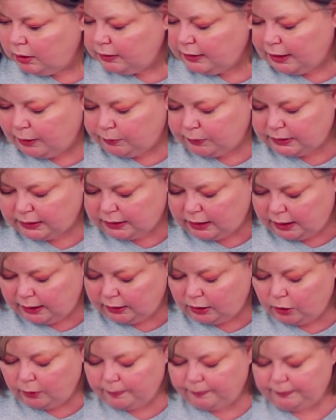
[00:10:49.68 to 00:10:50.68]
That was
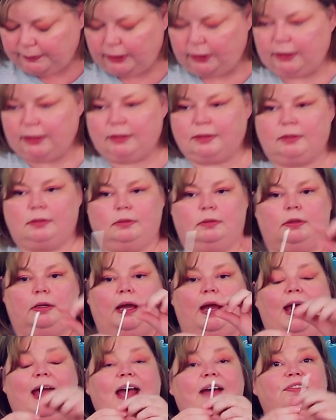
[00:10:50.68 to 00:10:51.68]
kind of, oh, there it is.
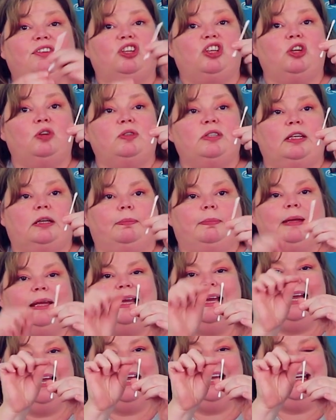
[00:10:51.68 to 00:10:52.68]
I have a Q-tip.
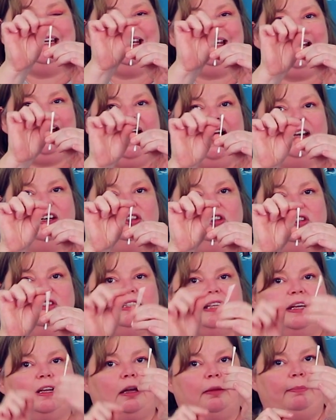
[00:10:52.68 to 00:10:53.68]
And it kind of
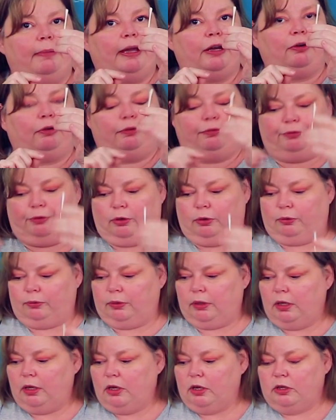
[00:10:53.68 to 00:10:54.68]
looks like a
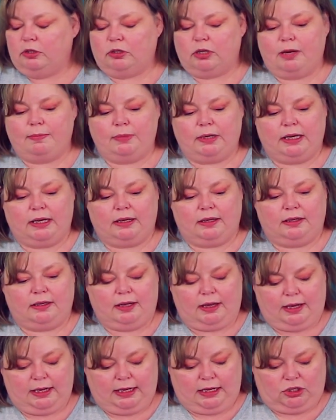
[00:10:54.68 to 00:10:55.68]
microphone. So I'm going to
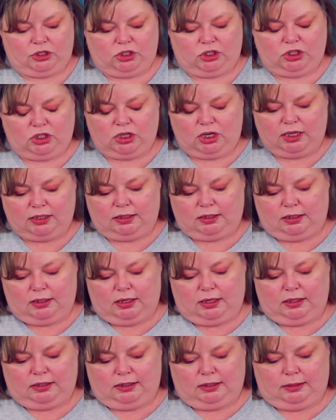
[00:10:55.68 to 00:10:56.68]
cut it just
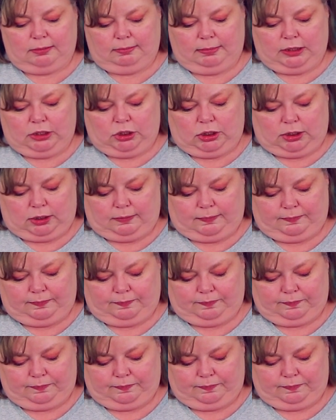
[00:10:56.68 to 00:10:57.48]
a smidgen.